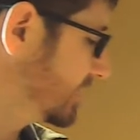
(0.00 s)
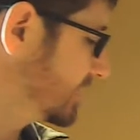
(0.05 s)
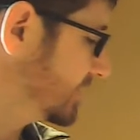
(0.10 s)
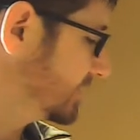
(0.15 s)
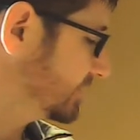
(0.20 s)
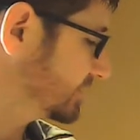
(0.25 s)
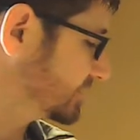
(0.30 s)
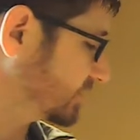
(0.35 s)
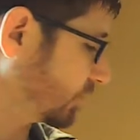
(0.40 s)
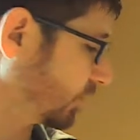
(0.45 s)

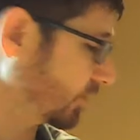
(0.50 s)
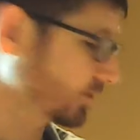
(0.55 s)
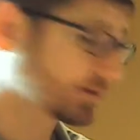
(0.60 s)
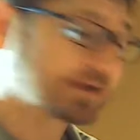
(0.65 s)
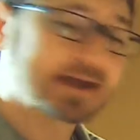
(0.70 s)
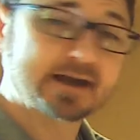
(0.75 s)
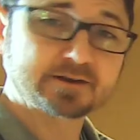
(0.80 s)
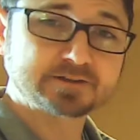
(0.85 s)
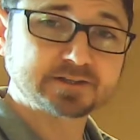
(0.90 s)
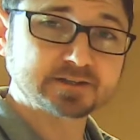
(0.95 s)
So our
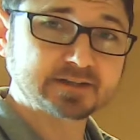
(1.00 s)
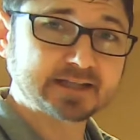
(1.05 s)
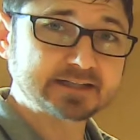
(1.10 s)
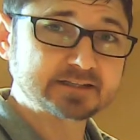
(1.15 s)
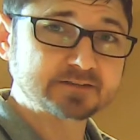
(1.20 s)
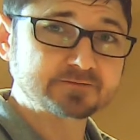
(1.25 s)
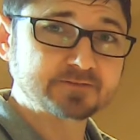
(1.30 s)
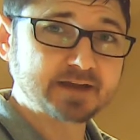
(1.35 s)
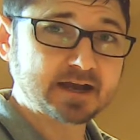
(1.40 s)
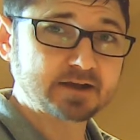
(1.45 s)
calculated
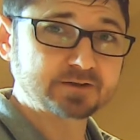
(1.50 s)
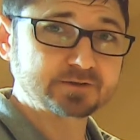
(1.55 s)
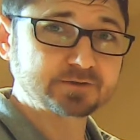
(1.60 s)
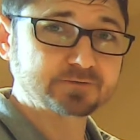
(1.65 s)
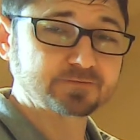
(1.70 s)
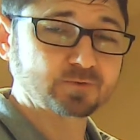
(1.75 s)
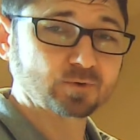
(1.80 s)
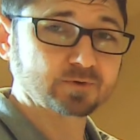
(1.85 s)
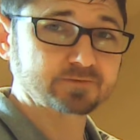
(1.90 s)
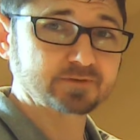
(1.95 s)
value
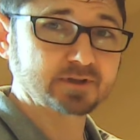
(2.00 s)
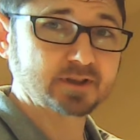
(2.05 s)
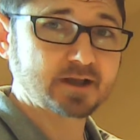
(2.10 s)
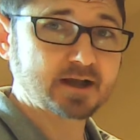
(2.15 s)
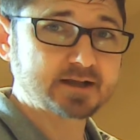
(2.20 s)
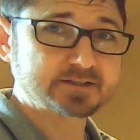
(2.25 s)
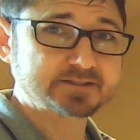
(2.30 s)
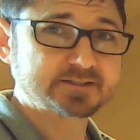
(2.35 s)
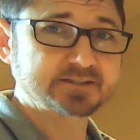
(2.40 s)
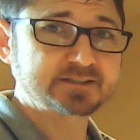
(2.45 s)
for
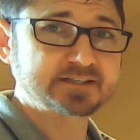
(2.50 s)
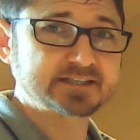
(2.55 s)
velocity